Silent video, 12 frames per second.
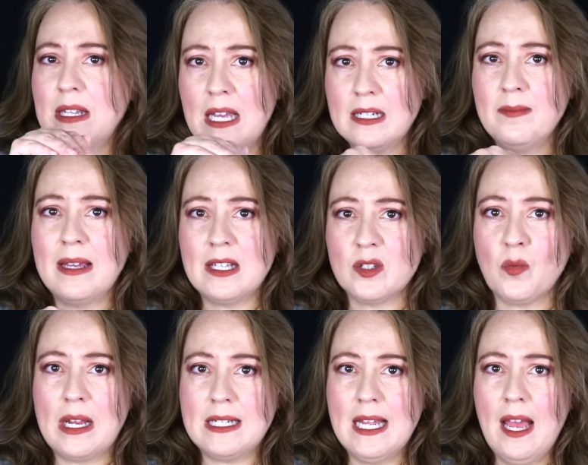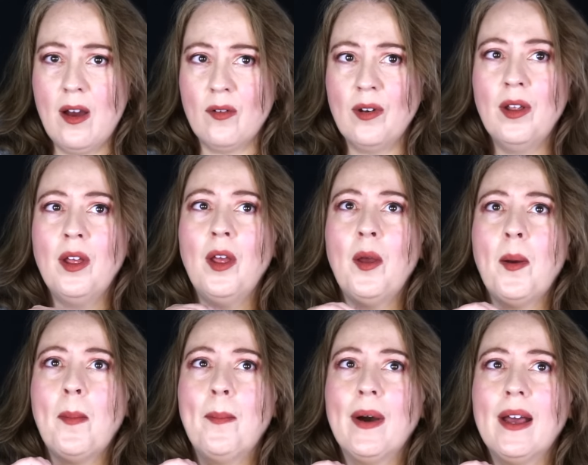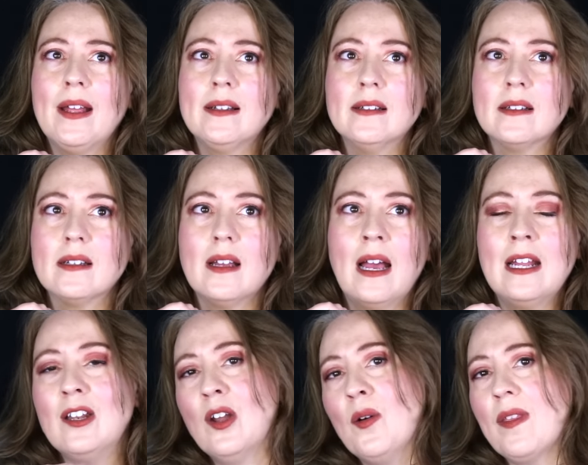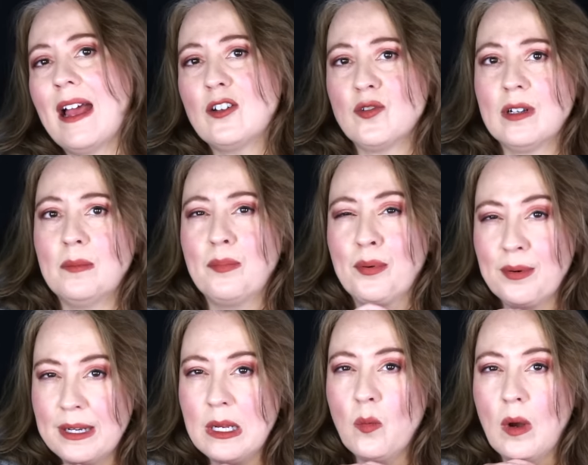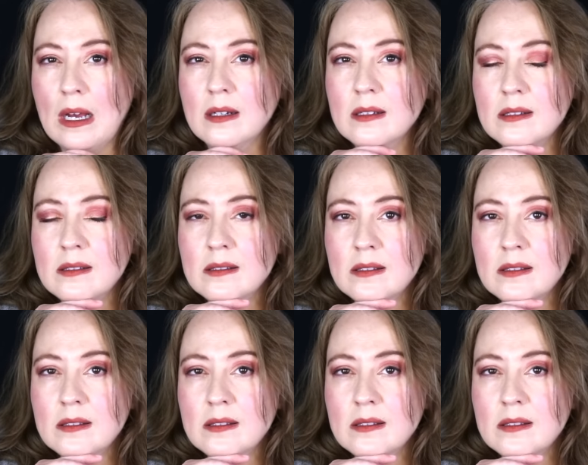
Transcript: He had to make his way down. But I know that trail pretty well.